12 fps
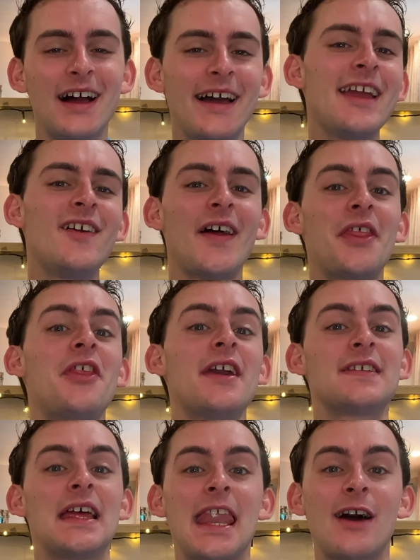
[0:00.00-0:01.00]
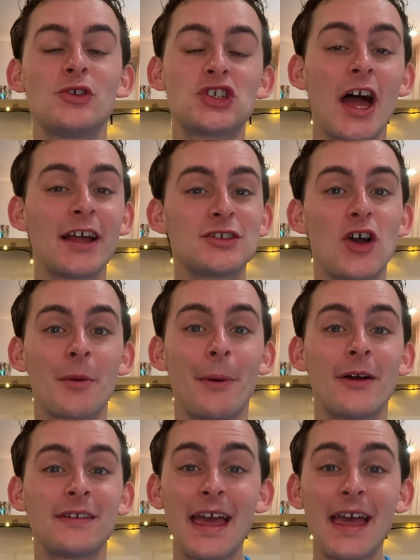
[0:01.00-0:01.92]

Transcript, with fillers: Here at the Theatre Lounge, I talk about